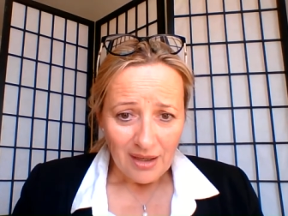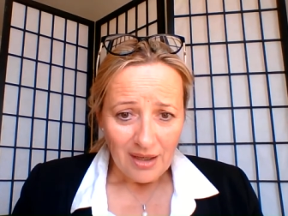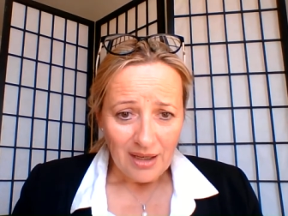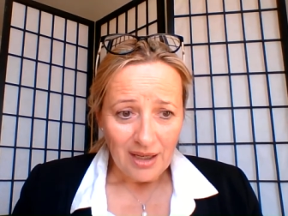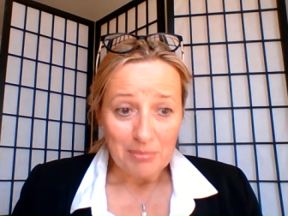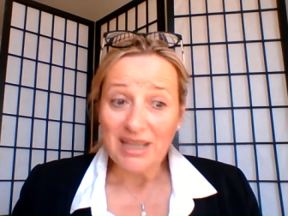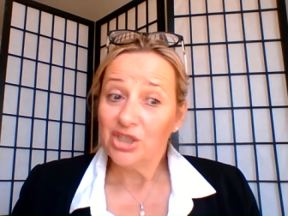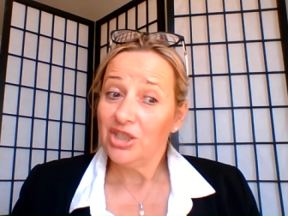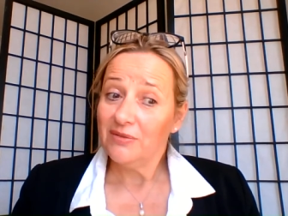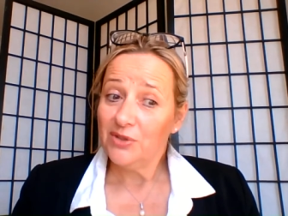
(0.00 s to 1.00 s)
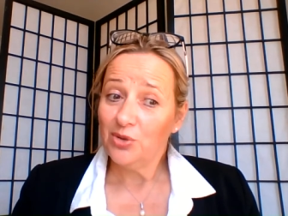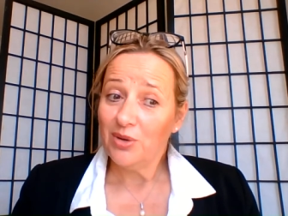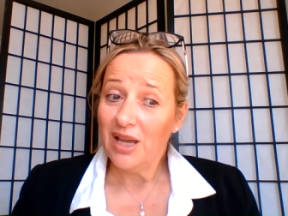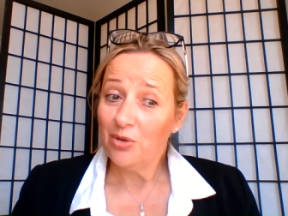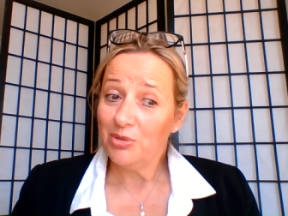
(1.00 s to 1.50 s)
may help you
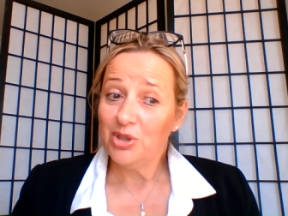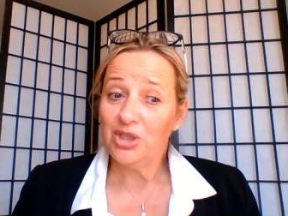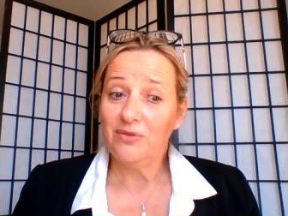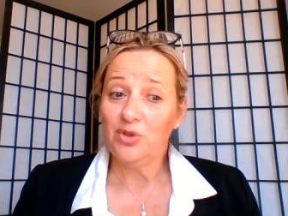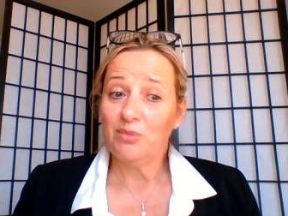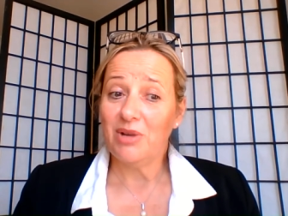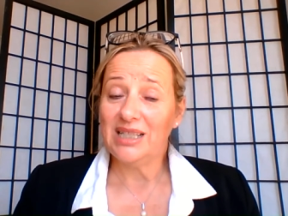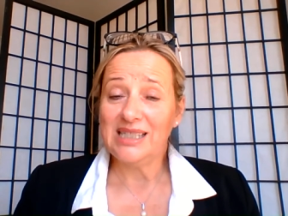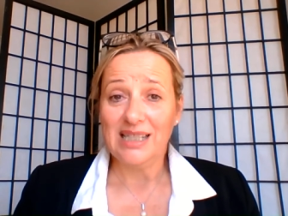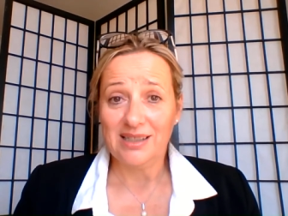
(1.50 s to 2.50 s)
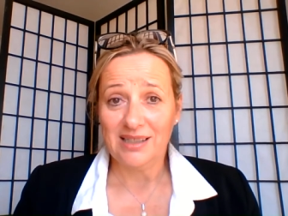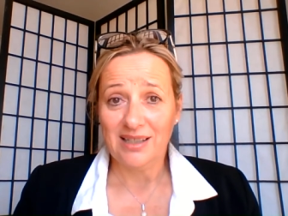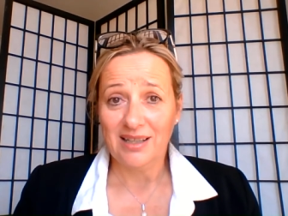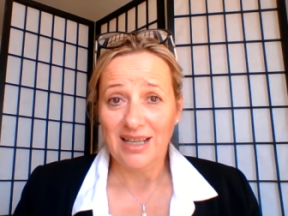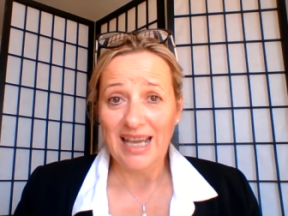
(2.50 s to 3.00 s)
shift your mindsets
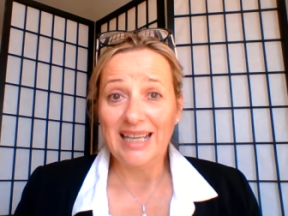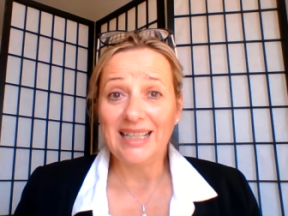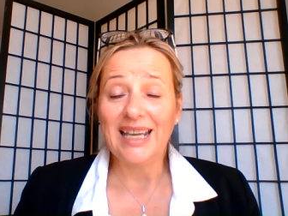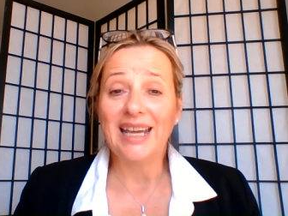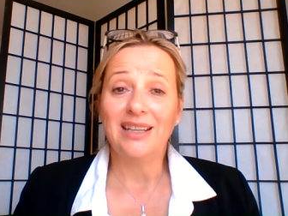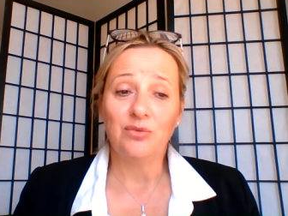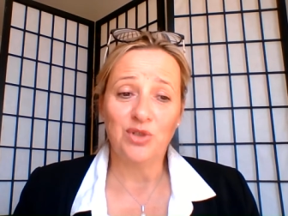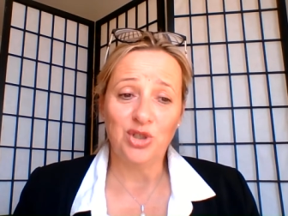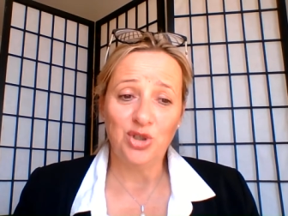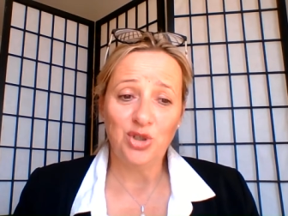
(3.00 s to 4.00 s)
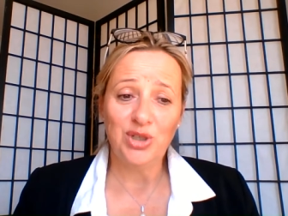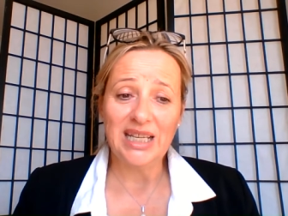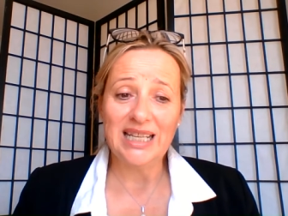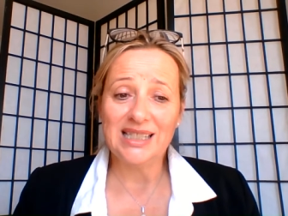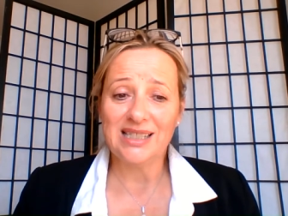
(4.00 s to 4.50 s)
and gain renewed
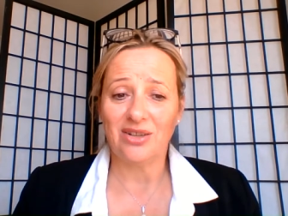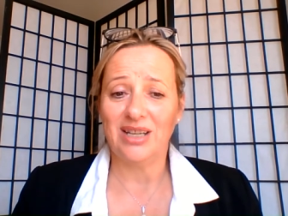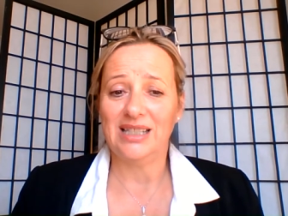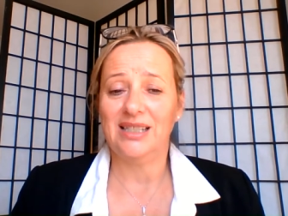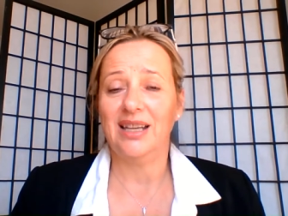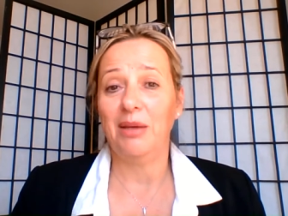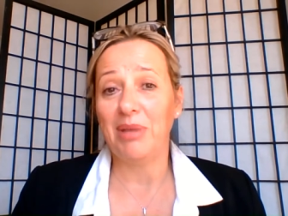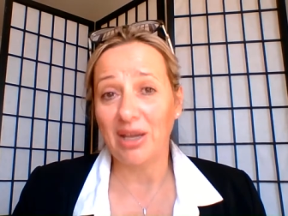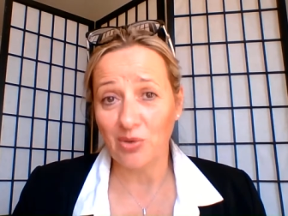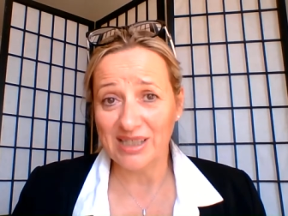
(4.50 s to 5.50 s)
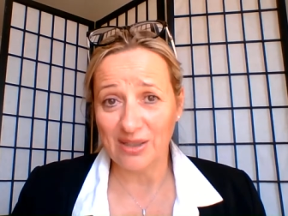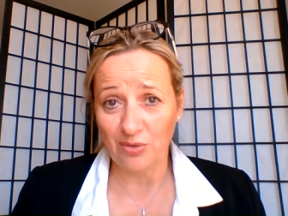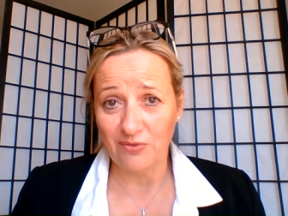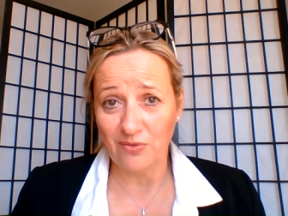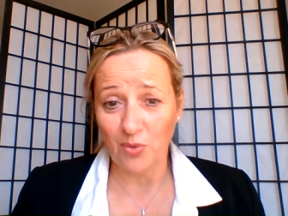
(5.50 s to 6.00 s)
insights about
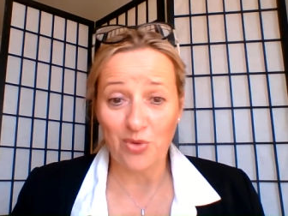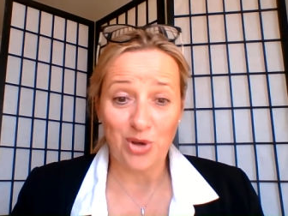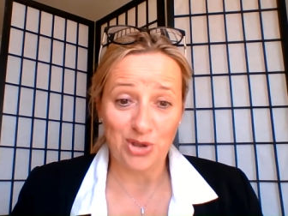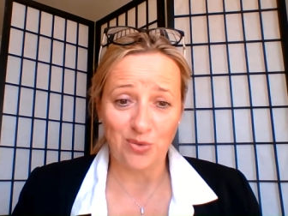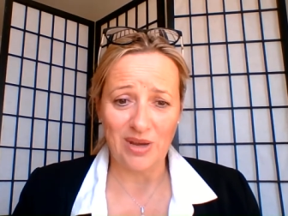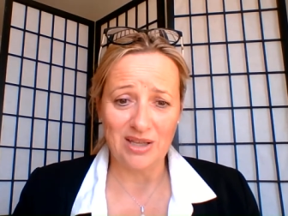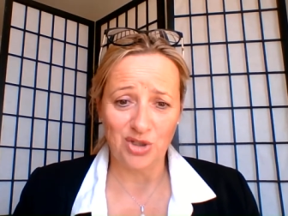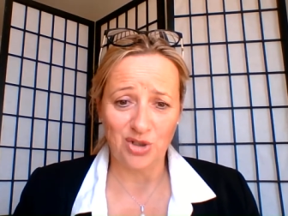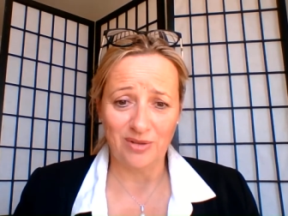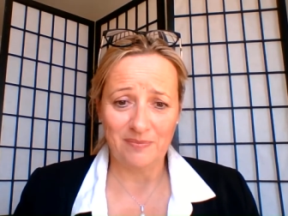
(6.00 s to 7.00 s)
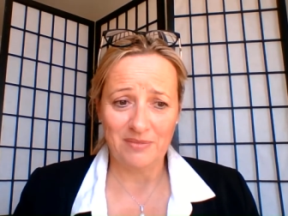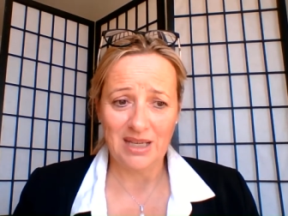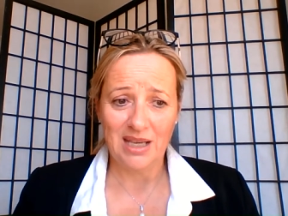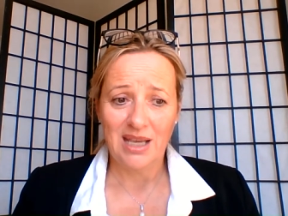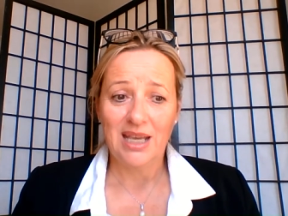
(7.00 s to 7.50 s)
yourself or those around you.
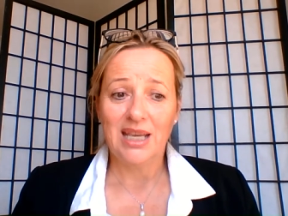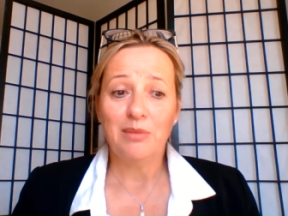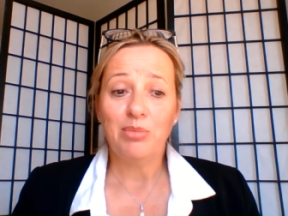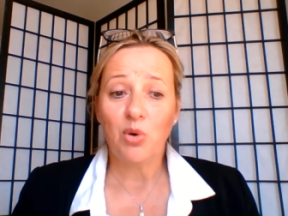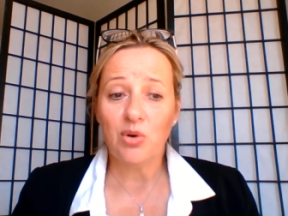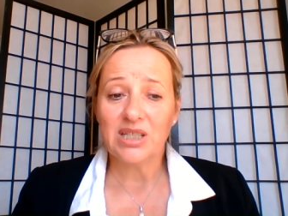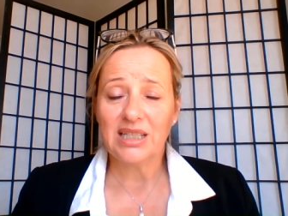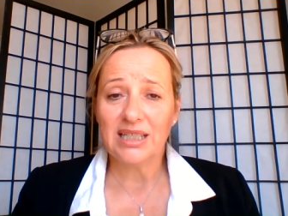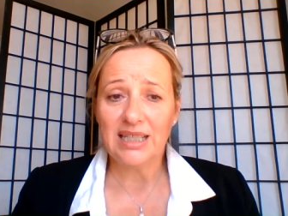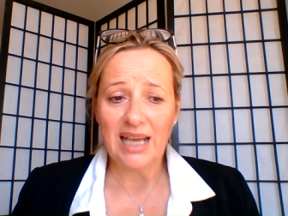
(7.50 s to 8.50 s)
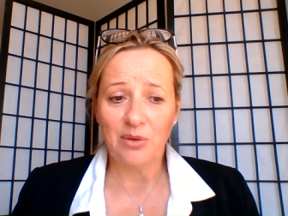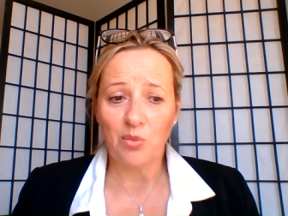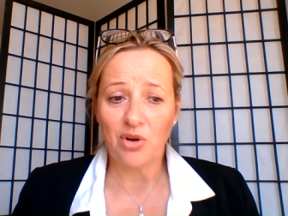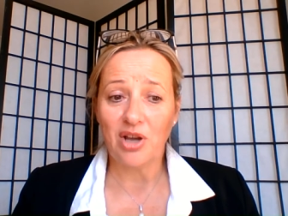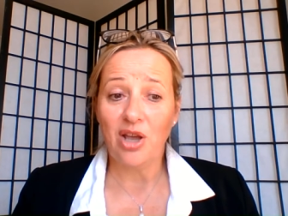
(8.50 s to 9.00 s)
Importantly, and
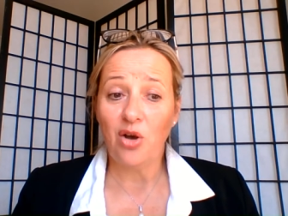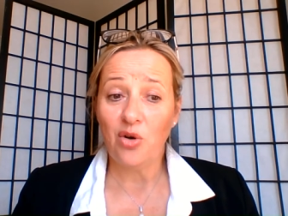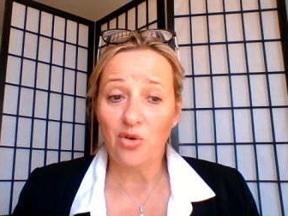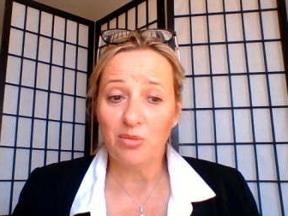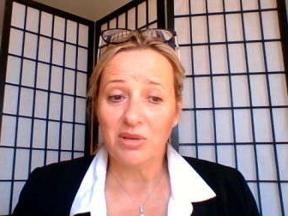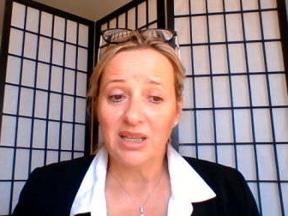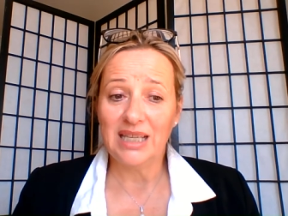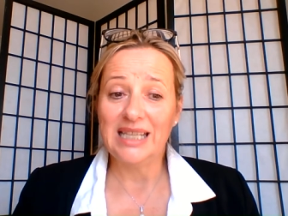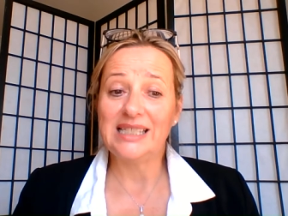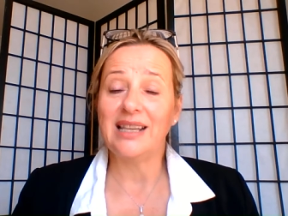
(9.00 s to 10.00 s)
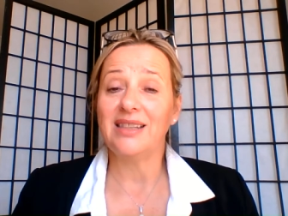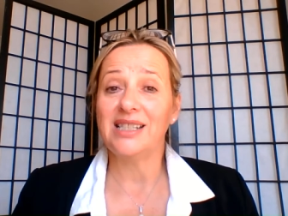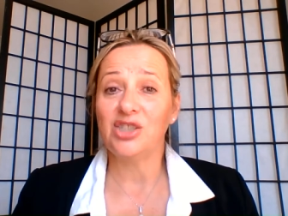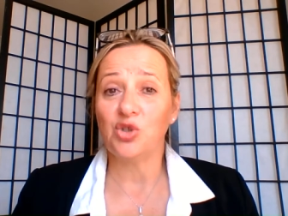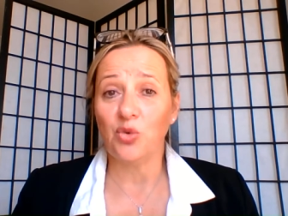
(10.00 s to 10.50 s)
what I hope is that this
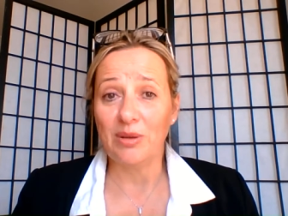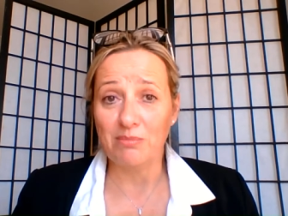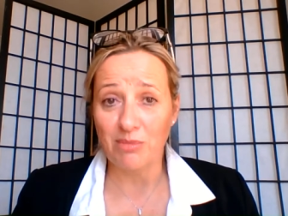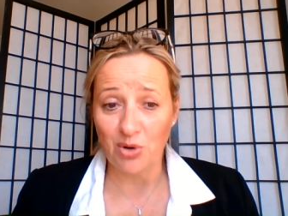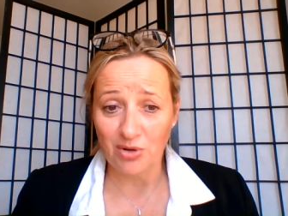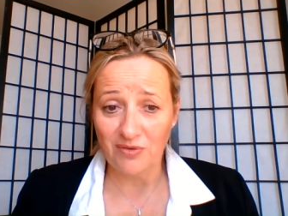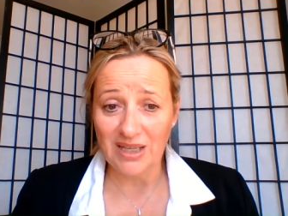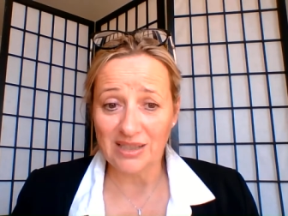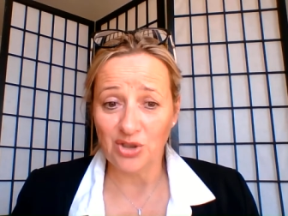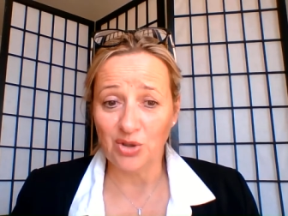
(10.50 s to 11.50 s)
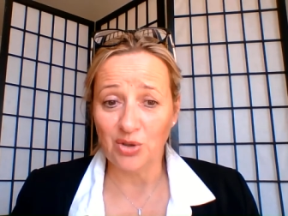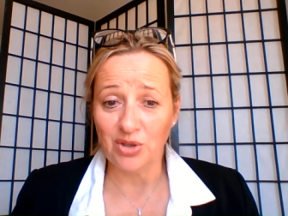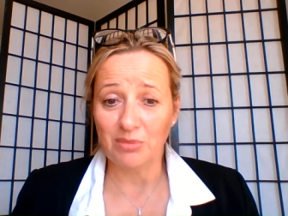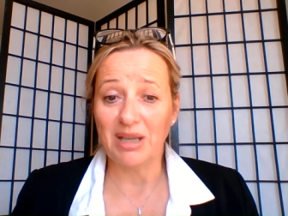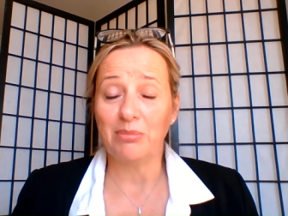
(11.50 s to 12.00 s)
story motivates you
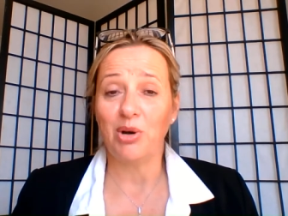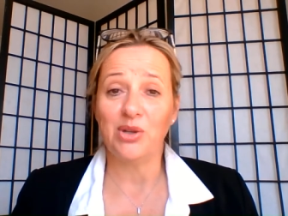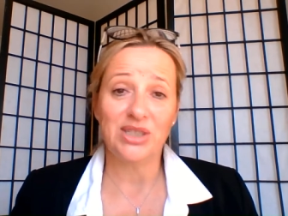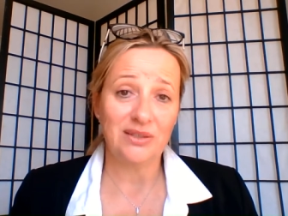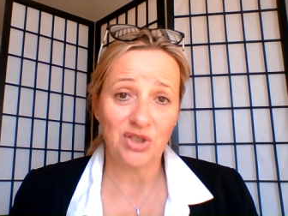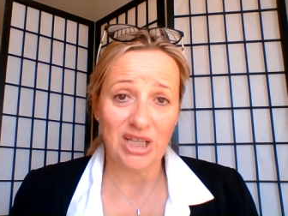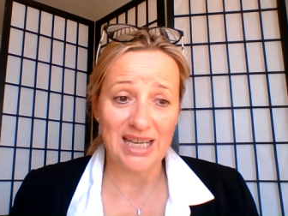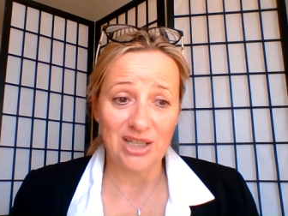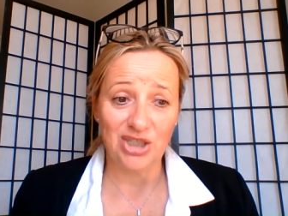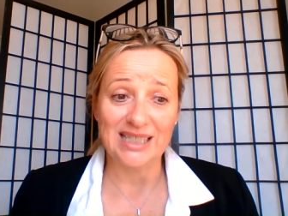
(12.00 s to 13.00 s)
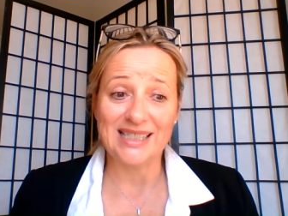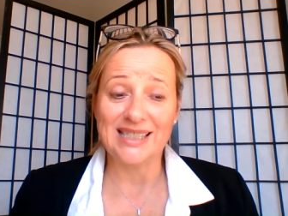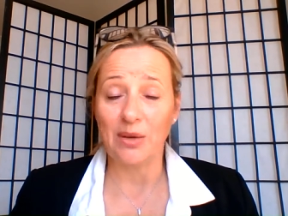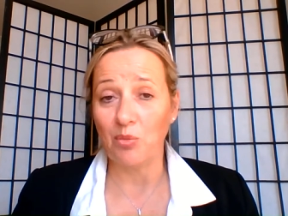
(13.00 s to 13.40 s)
to make positive change in some